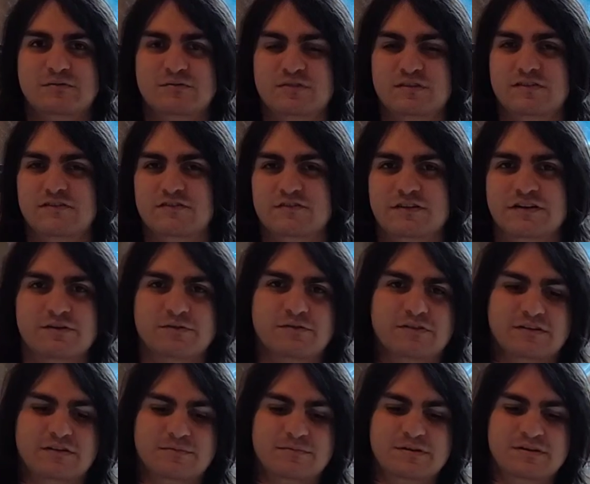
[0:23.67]
this video is
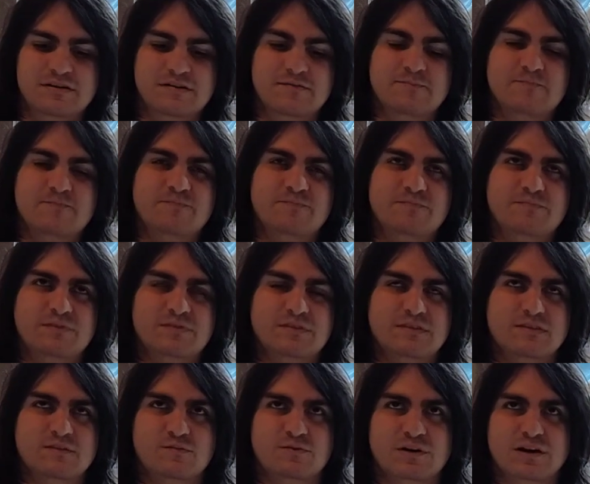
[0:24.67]
gonna be
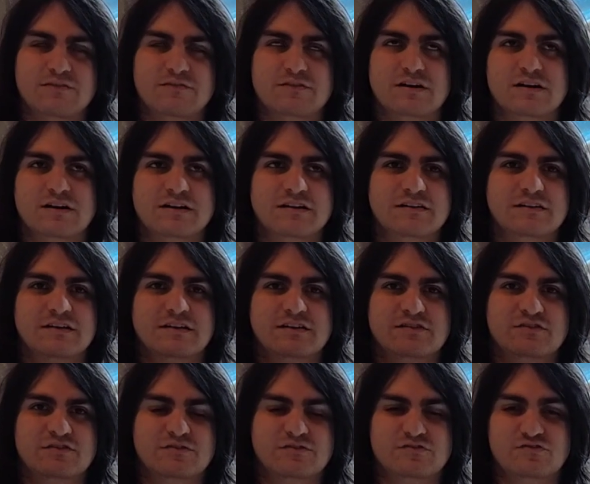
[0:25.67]
what I've gotten in like
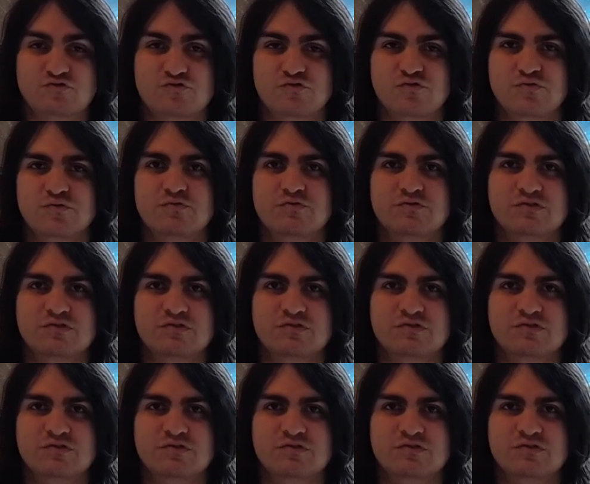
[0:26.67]
June,